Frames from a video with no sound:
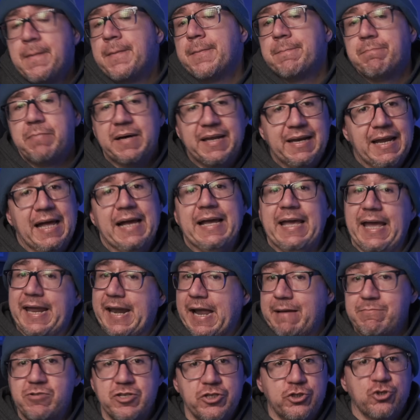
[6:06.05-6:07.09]
But again,
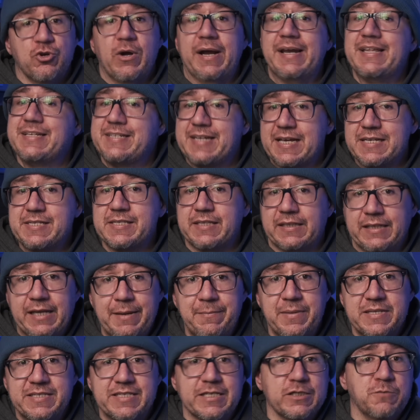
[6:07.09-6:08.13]
I'm just trying to test the
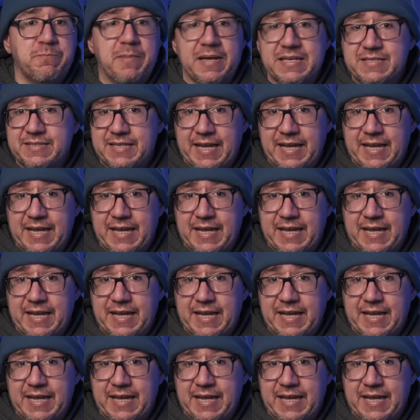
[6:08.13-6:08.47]
limits as best